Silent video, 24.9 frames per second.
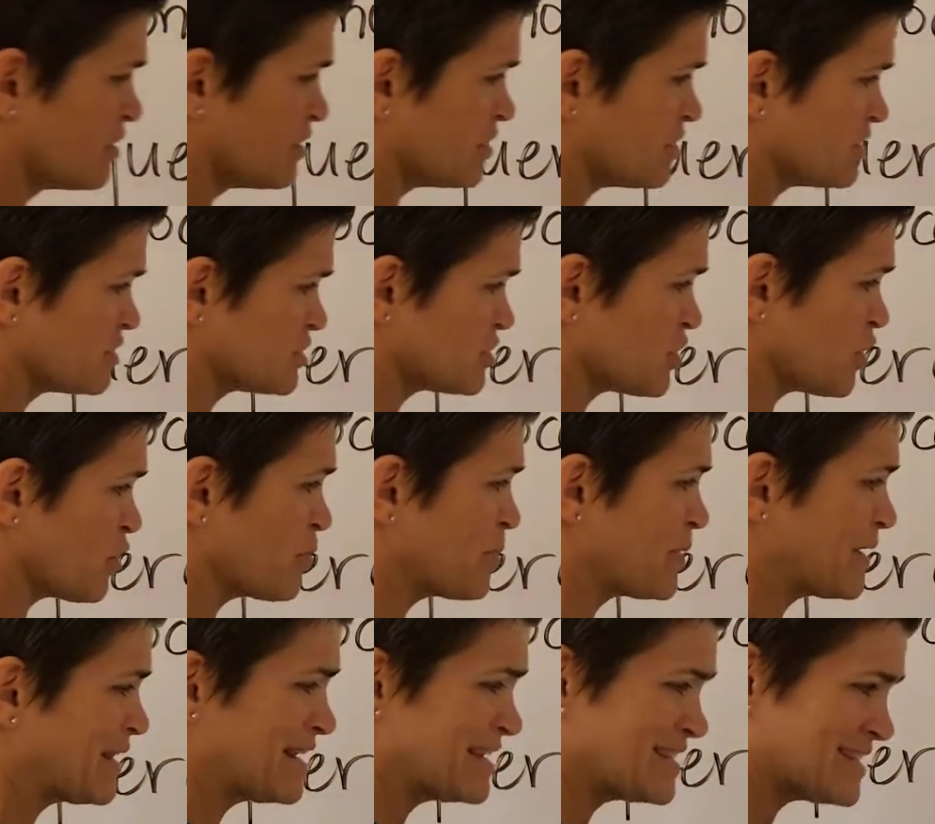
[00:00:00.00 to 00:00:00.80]
So,
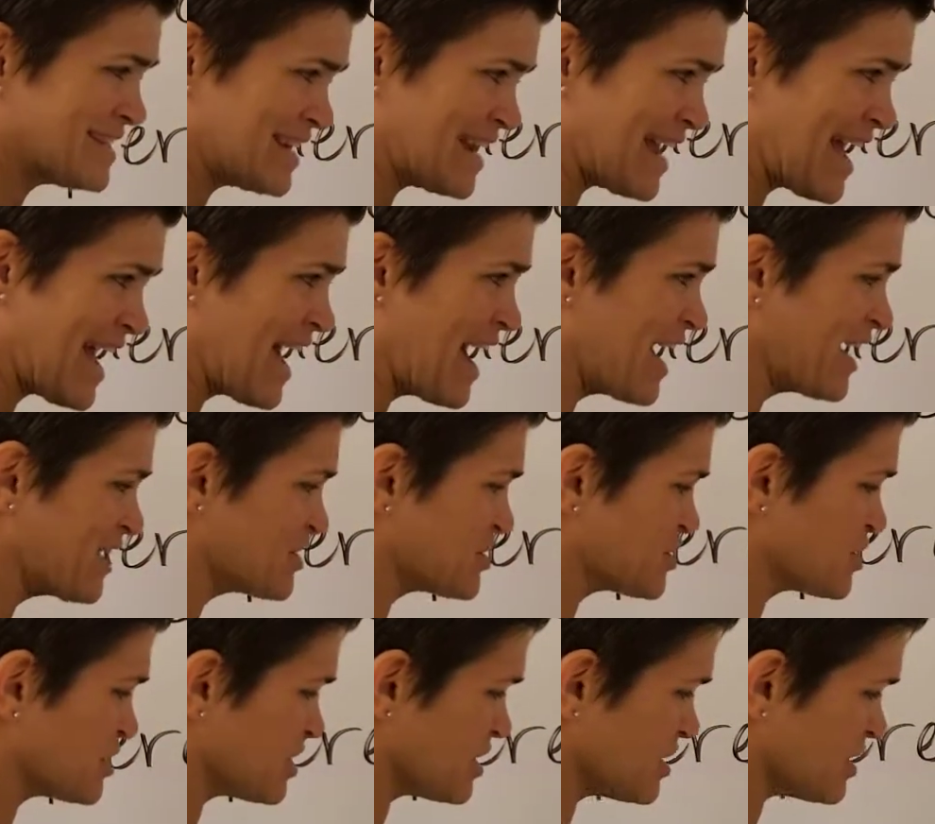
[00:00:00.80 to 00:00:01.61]
but it's an
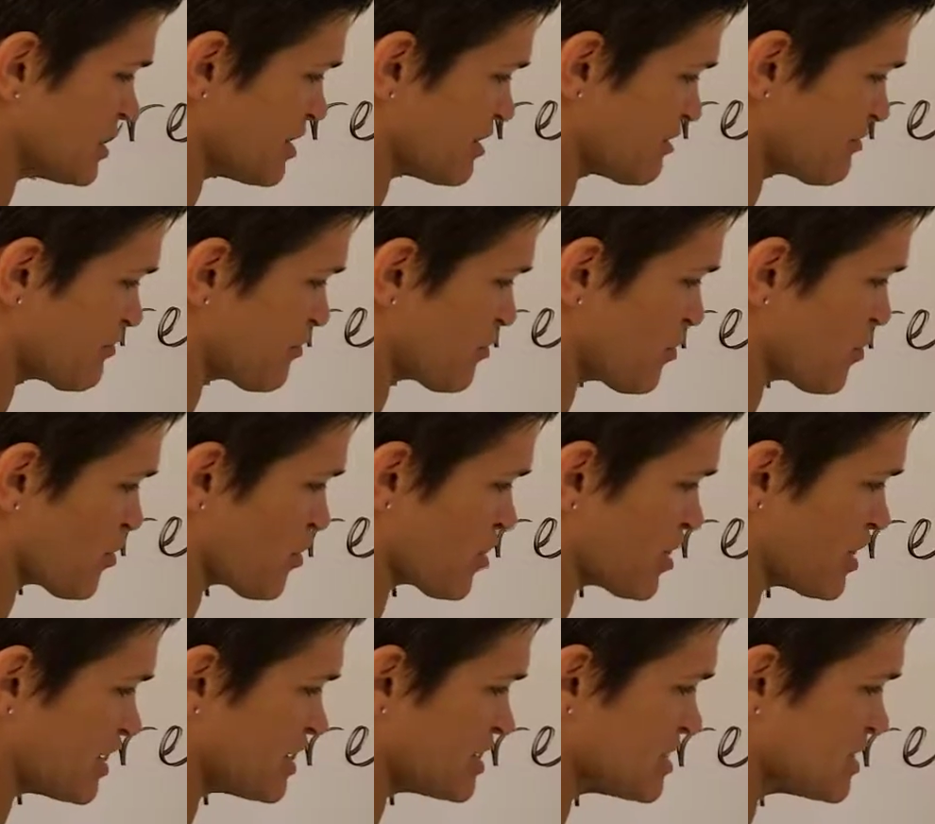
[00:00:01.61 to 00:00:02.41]
action, therefore
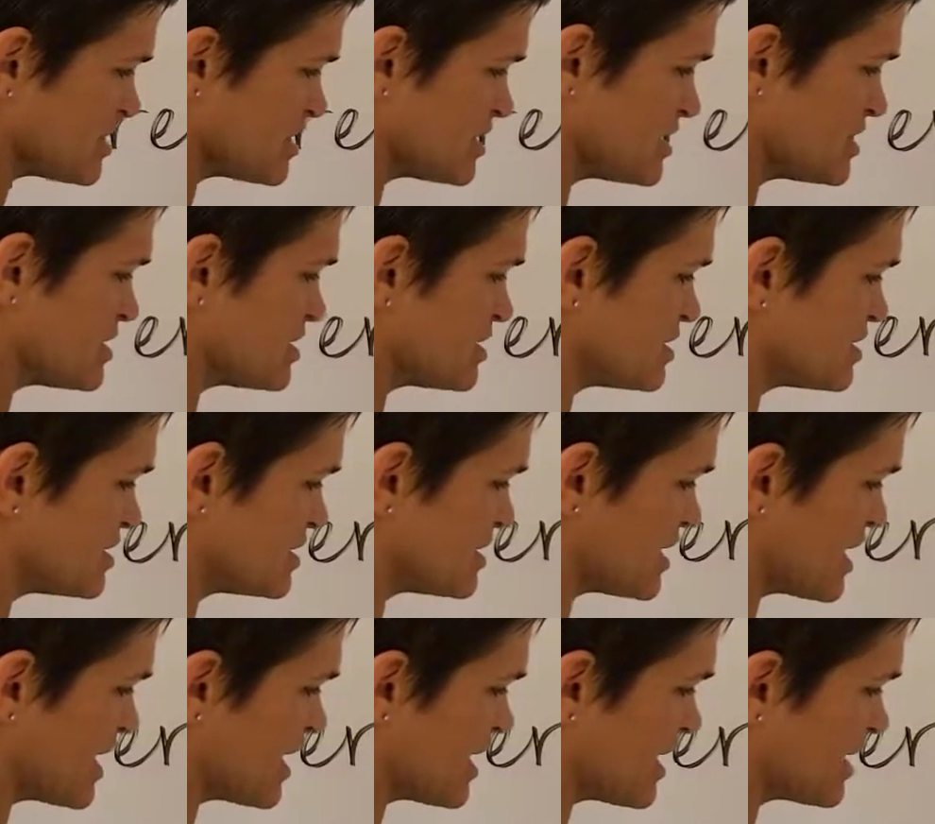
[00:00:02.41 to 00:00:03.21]
it's
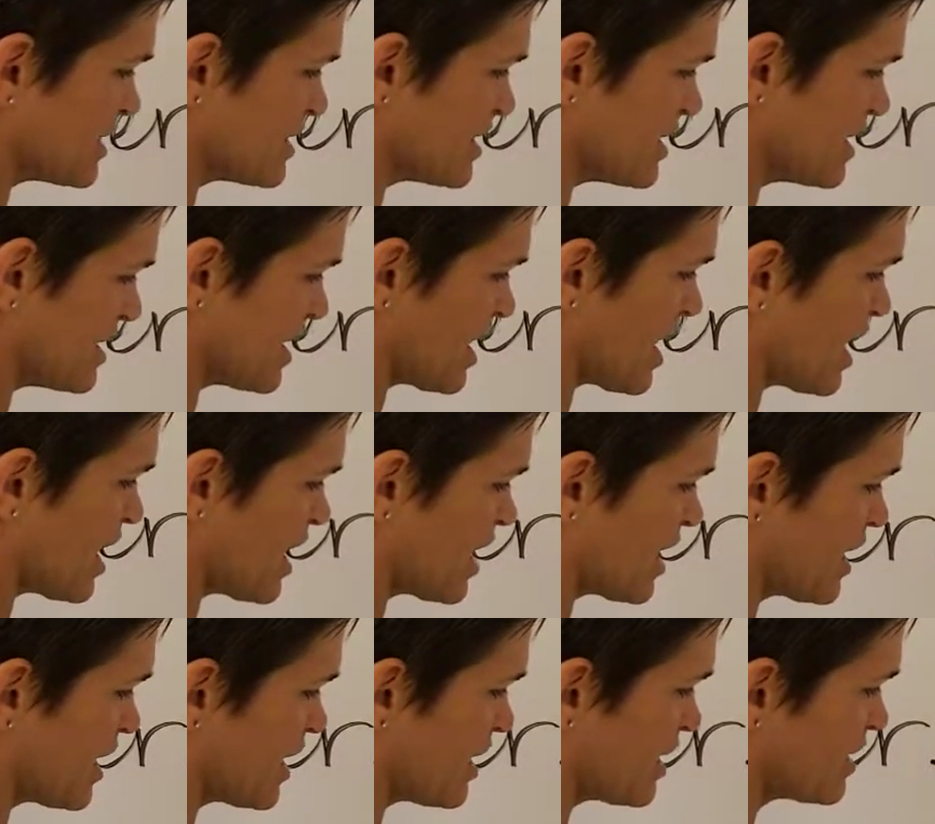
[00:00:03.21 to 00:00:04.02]
saying that
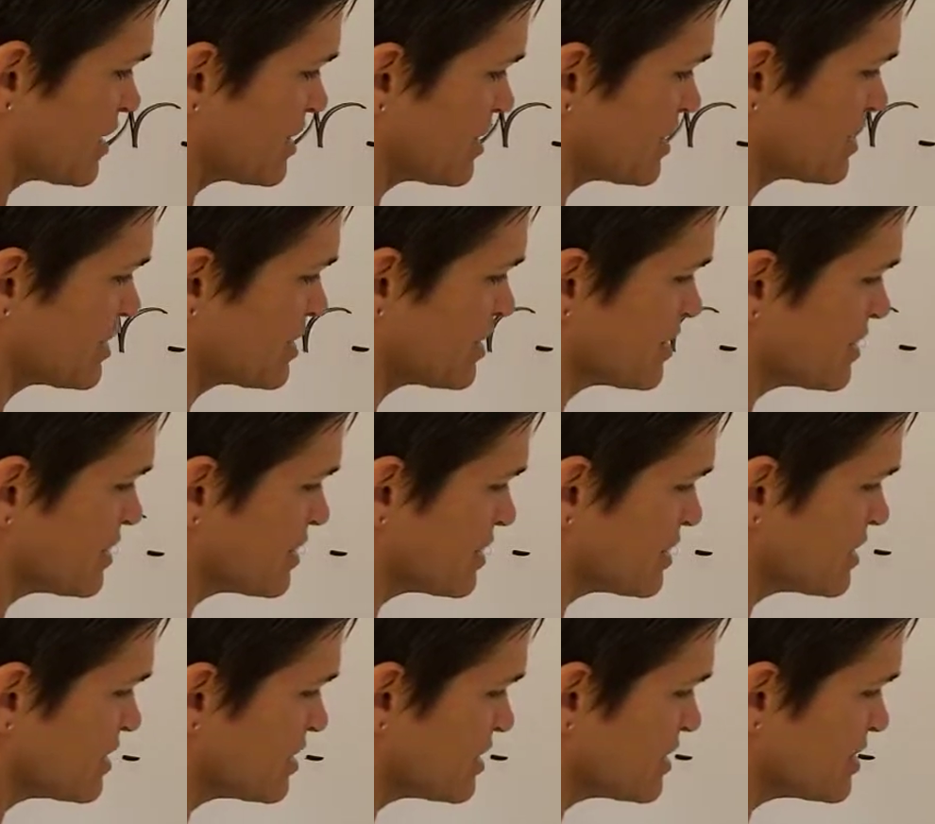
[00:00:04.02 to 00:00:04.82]
I
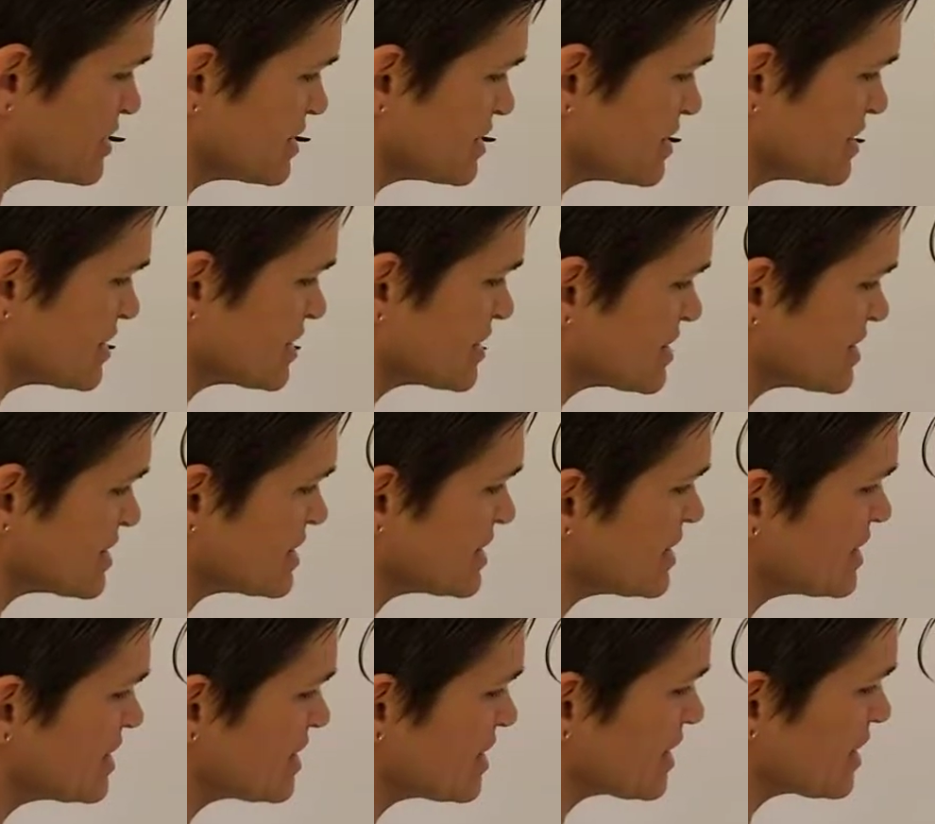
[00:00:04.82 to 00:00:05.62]

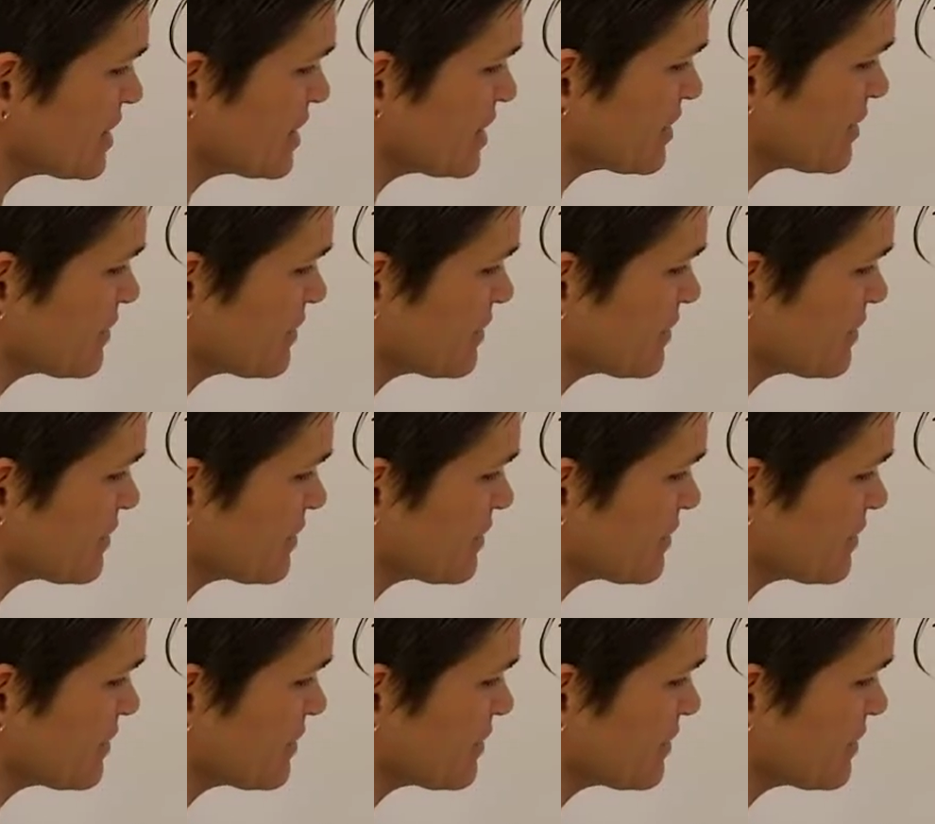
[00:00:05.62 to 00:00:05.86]
succeeded.